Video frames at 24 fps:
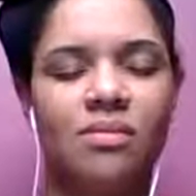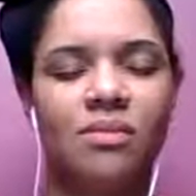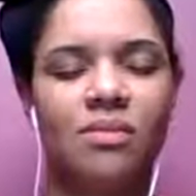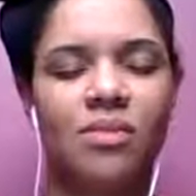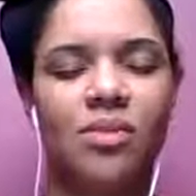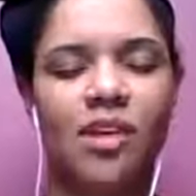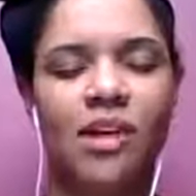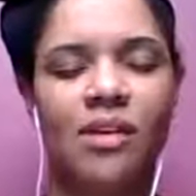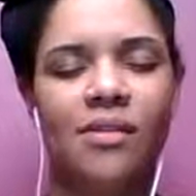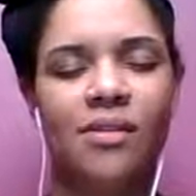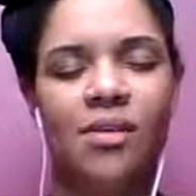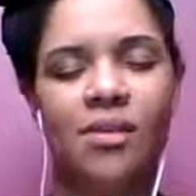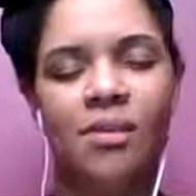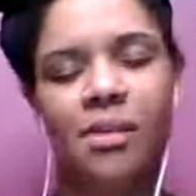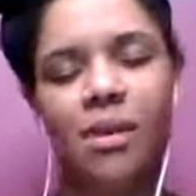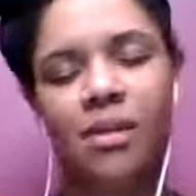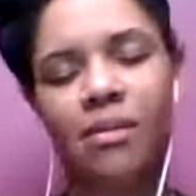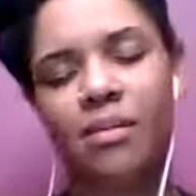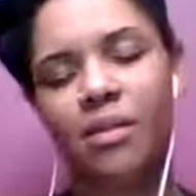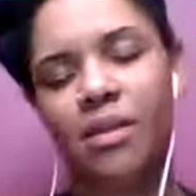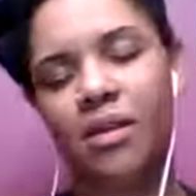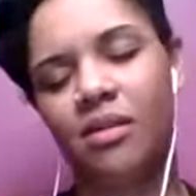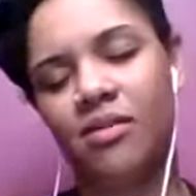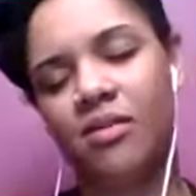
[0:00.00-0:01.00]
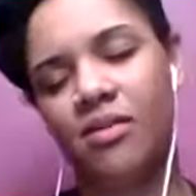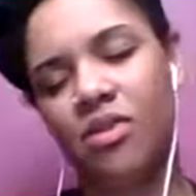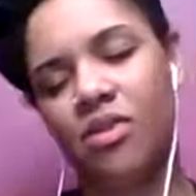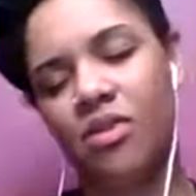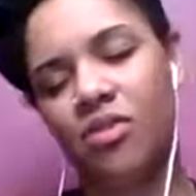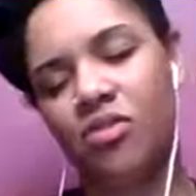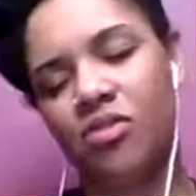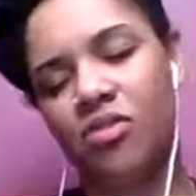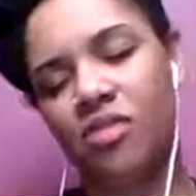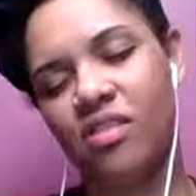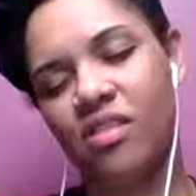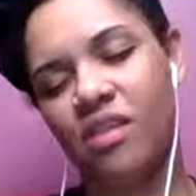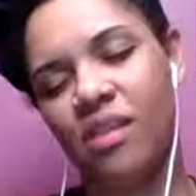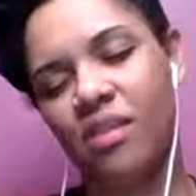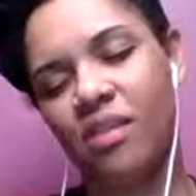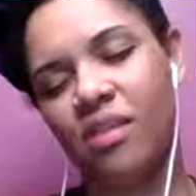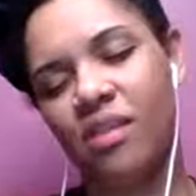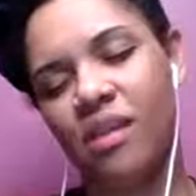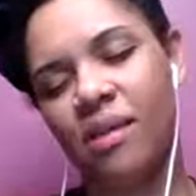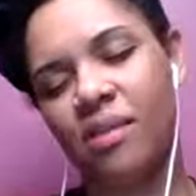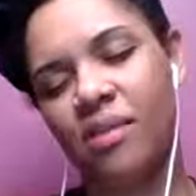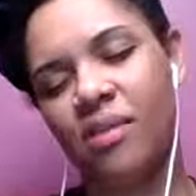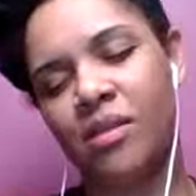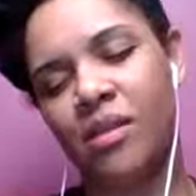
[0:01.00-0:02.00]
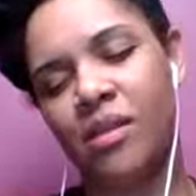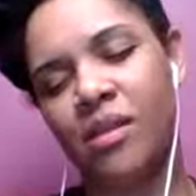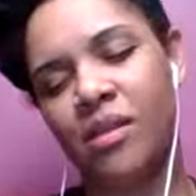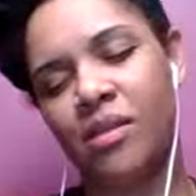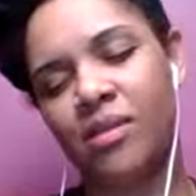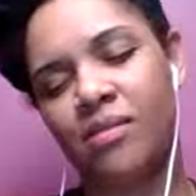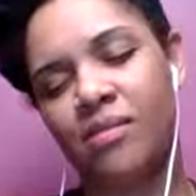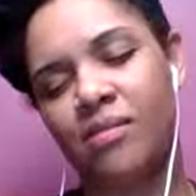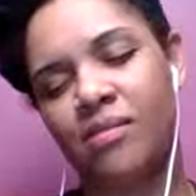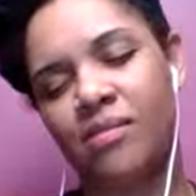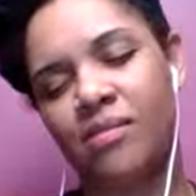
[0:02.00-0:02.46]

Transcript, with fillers: Whatever it might be for you, just accept it.